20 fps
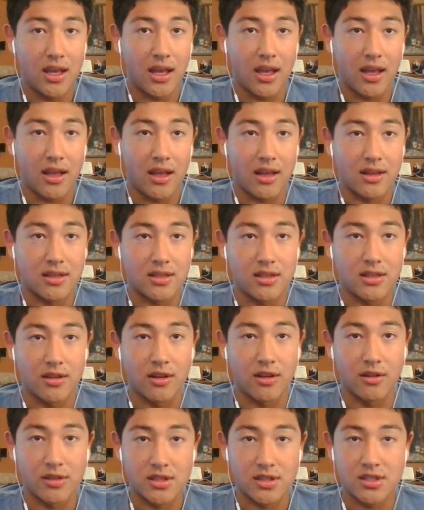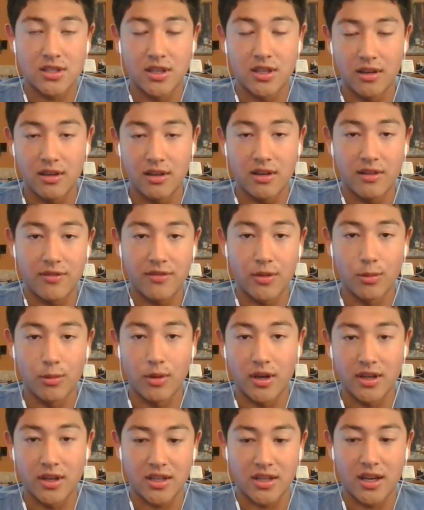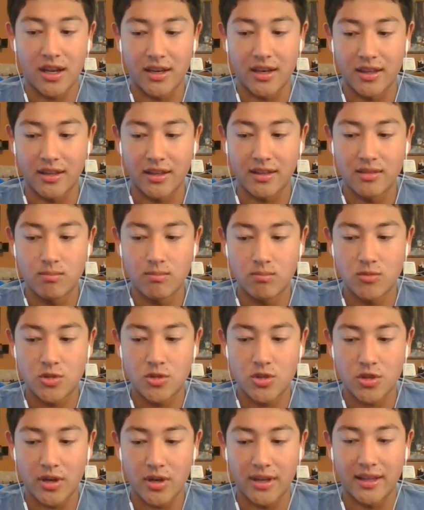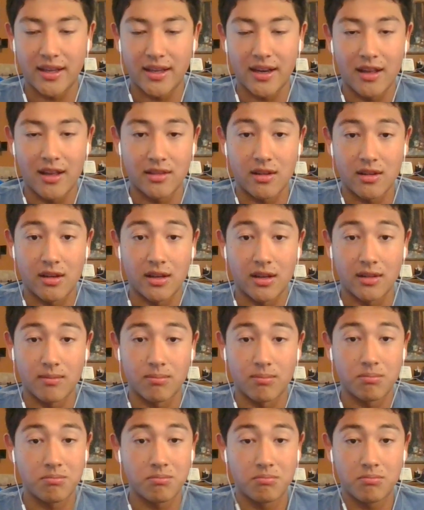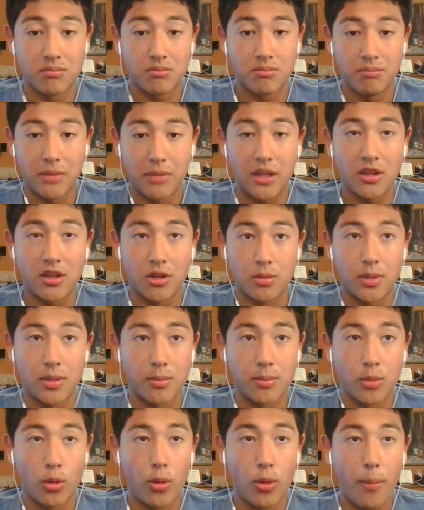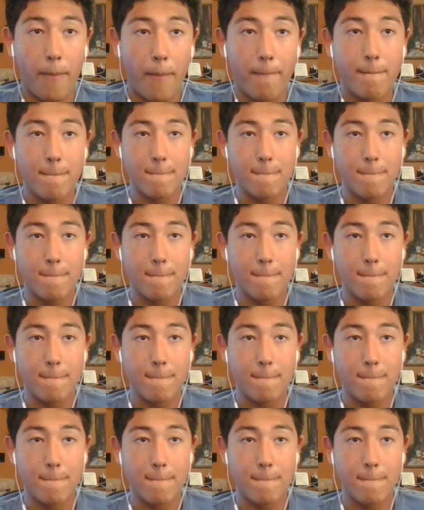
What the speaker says: and it's good if you want to kind of try to get out there and meet new people.